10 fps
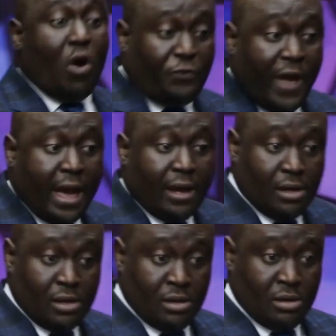warfare.
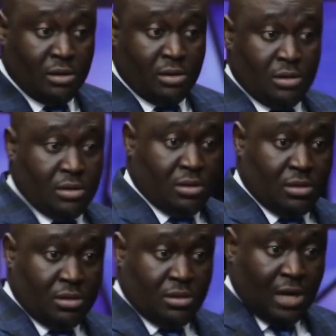
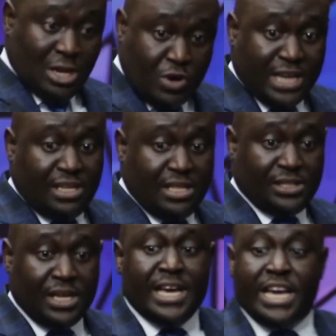Are you getting
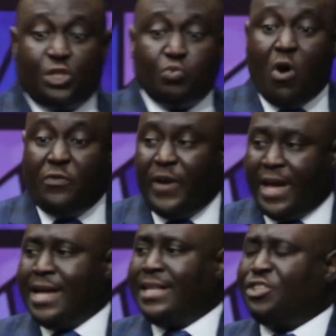this? It's
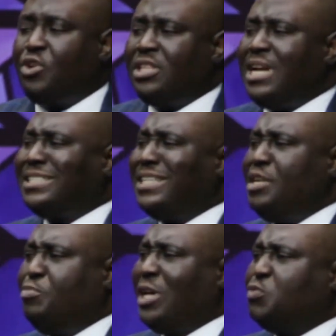warfare. There's nothing as
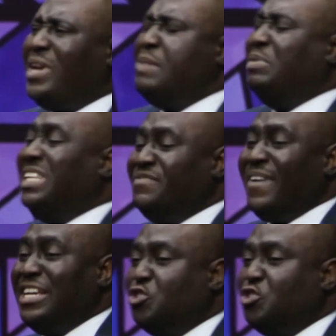terrible as when a believer